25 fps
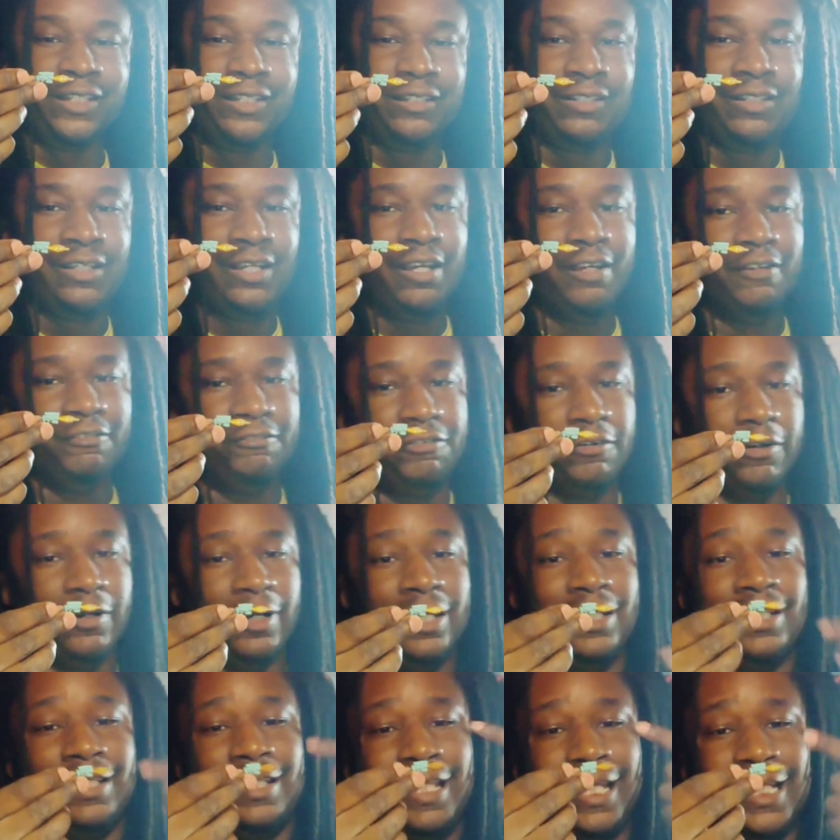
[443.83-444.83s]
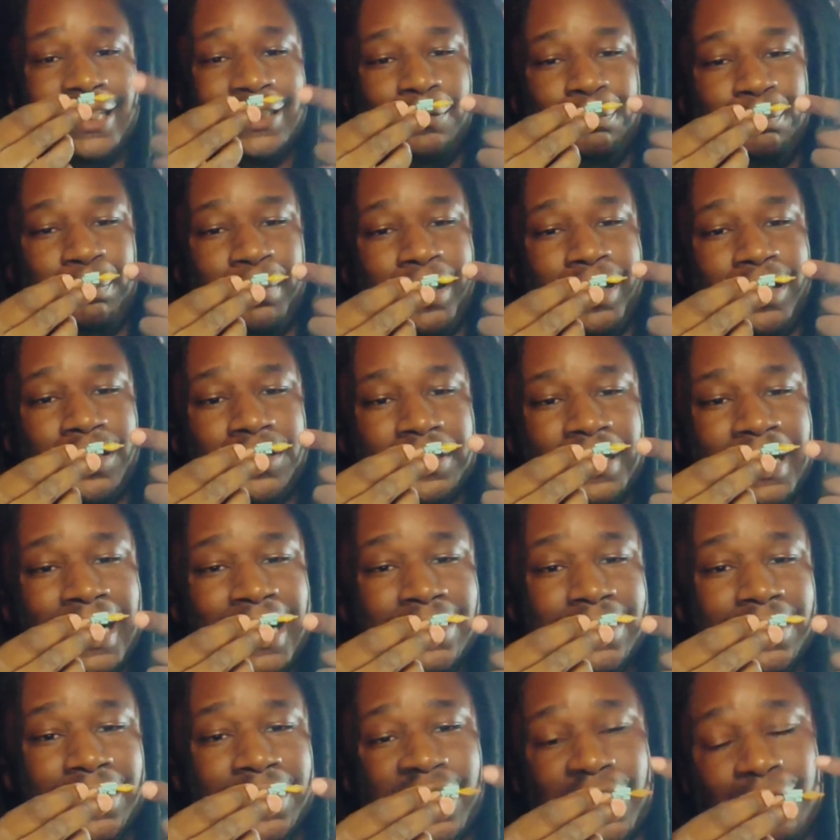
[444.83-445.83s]
you, for this big
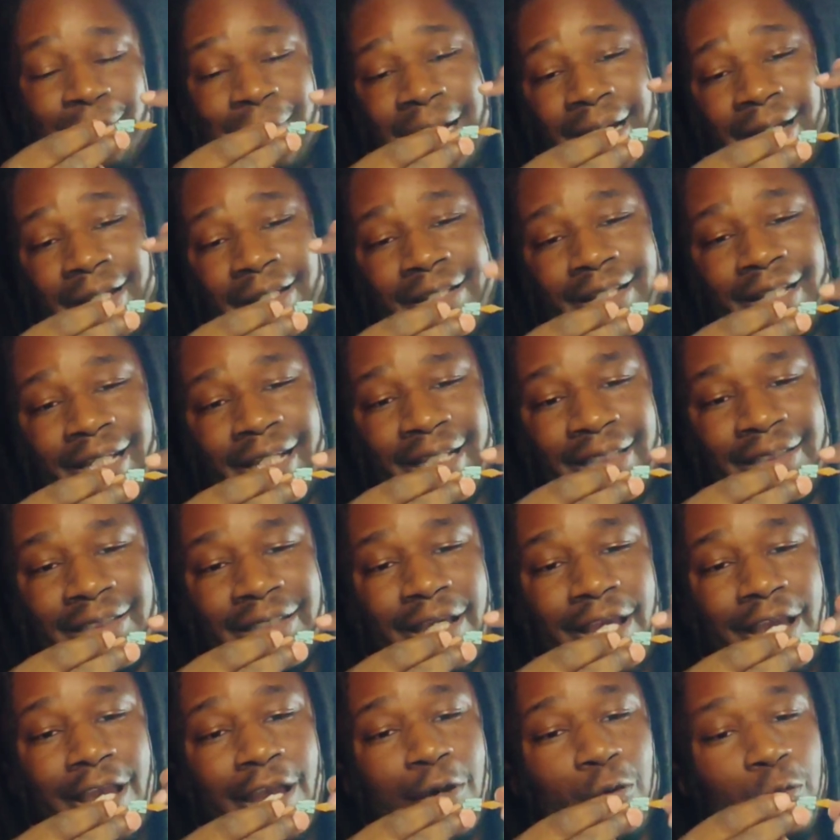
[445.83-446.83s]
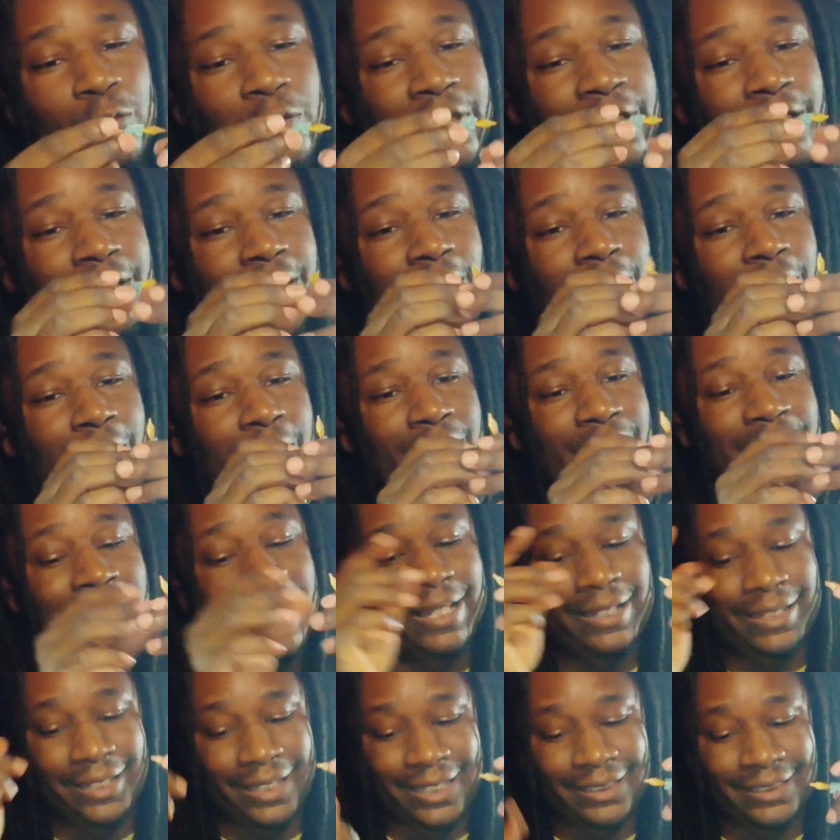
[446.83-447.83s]
shot to come out of this, we know
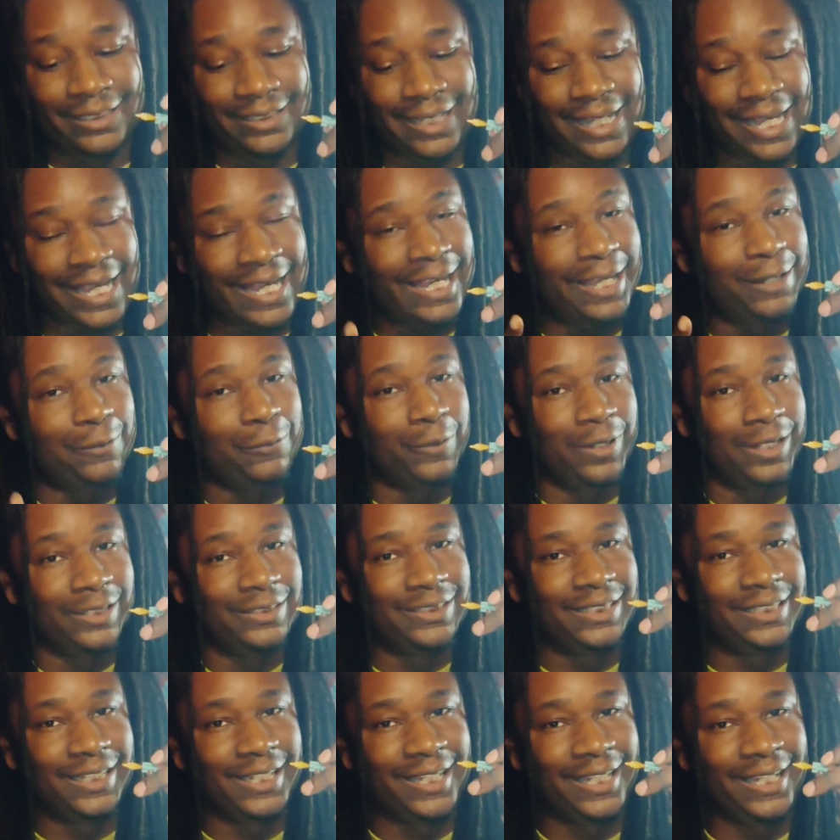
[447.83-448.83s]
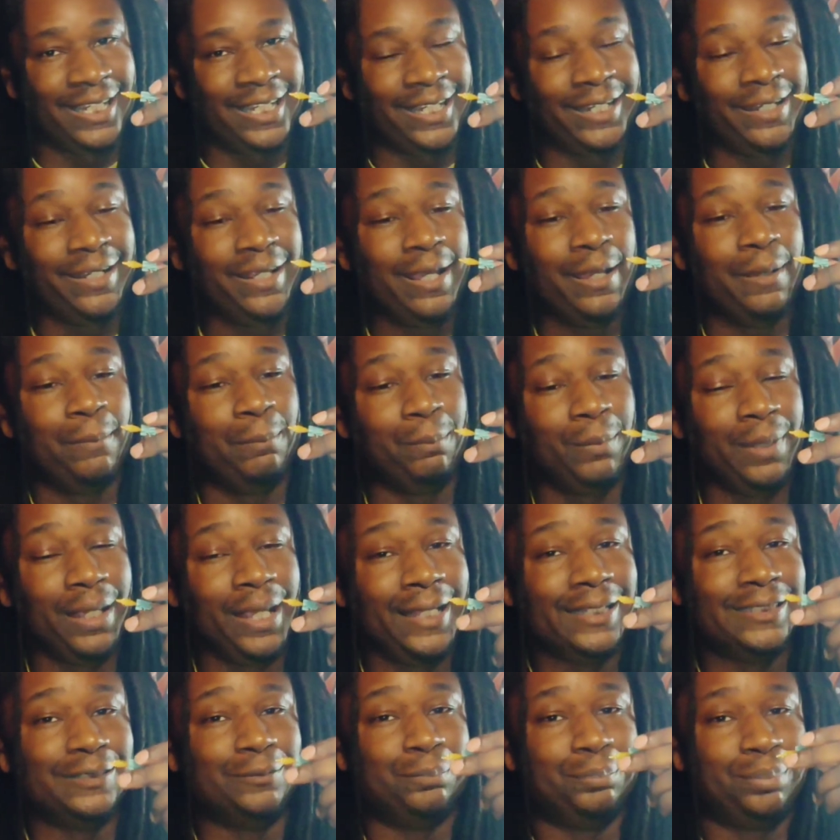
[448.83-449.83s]
that this guy, once again,
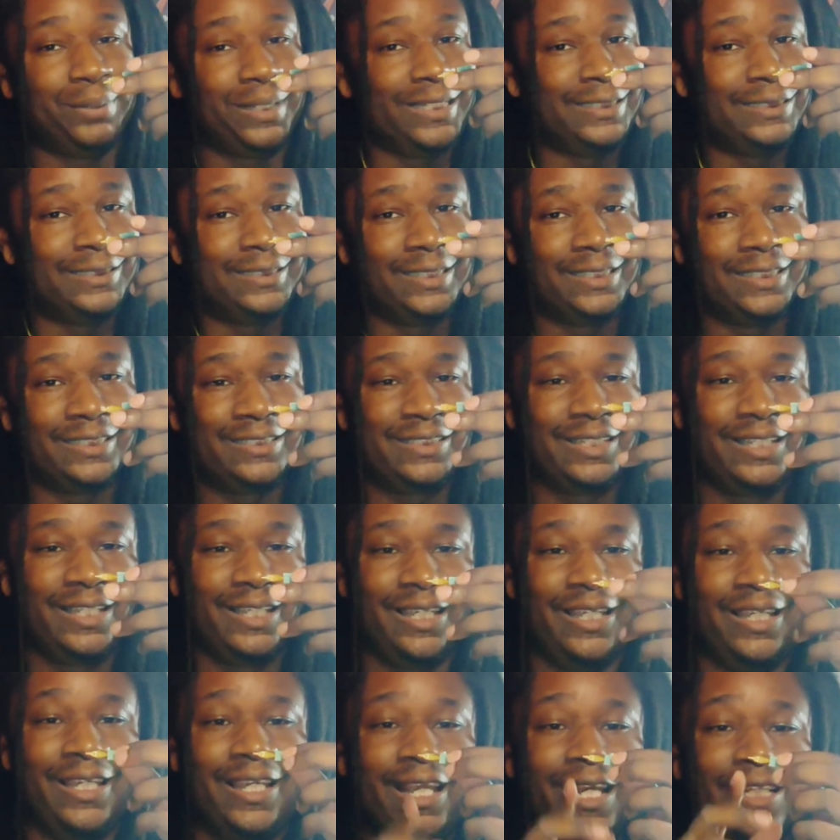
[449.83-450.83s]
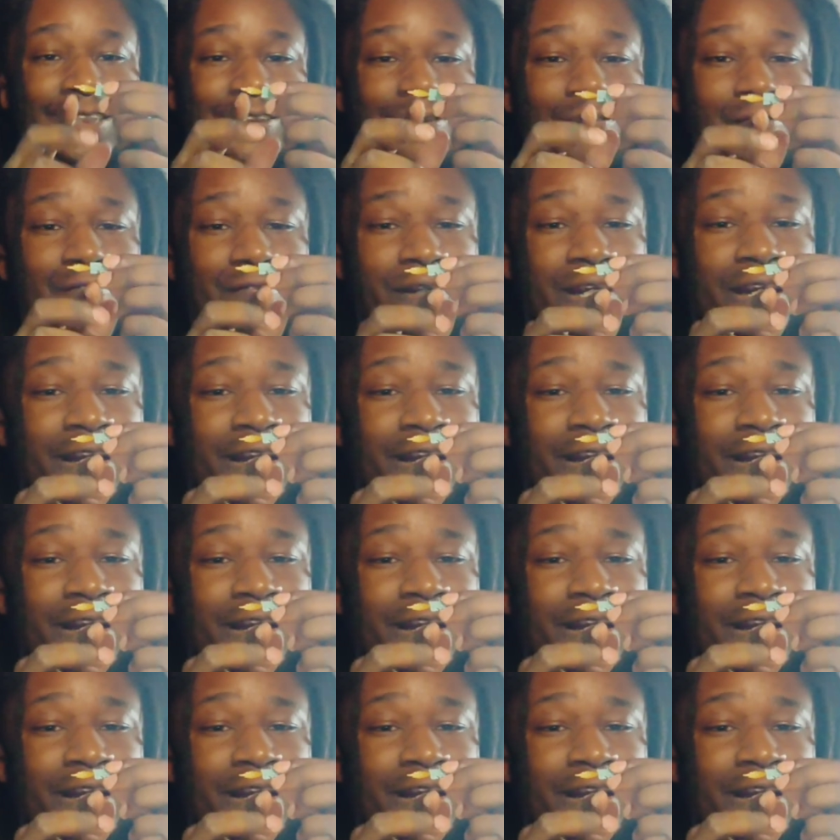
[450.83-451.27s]
means business. He is a